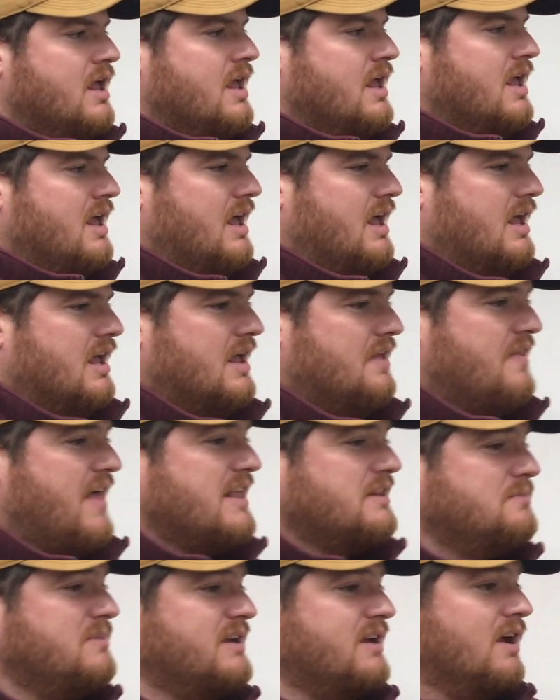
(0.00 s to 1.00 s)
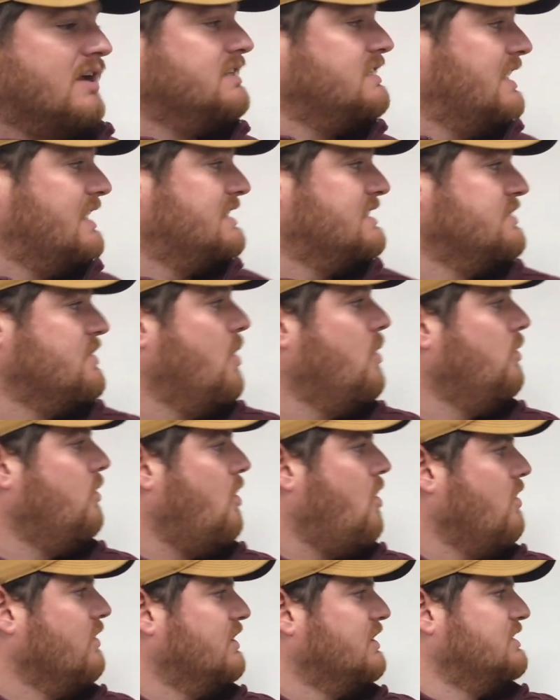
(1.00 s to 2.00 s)
And that's because it's no
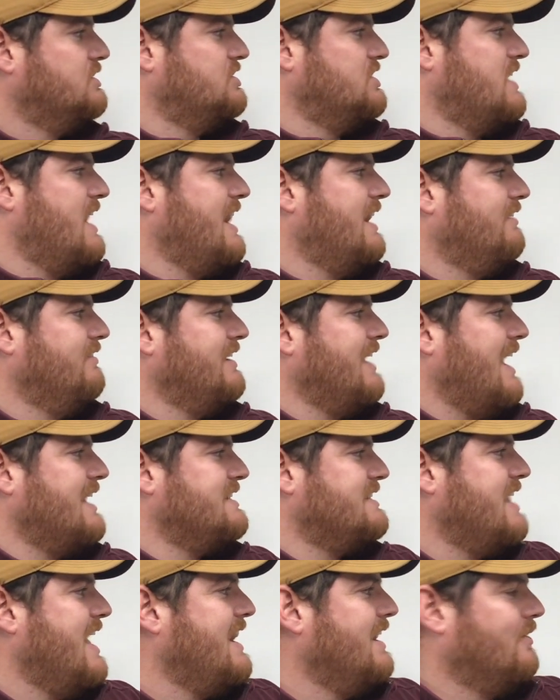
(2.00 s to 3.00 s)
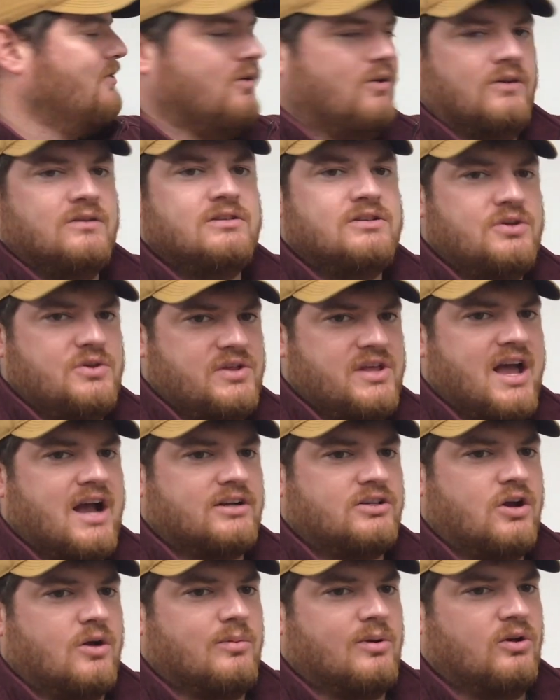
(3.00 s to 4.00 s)
longer genetically identical to the
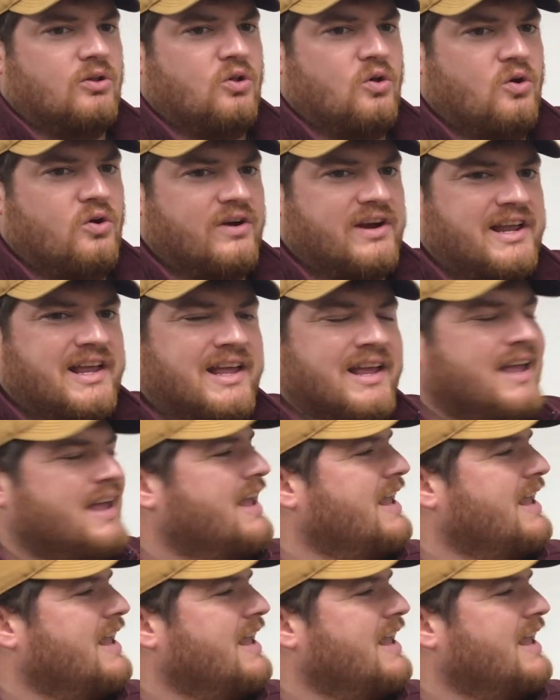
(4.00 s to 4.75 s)
October Glory.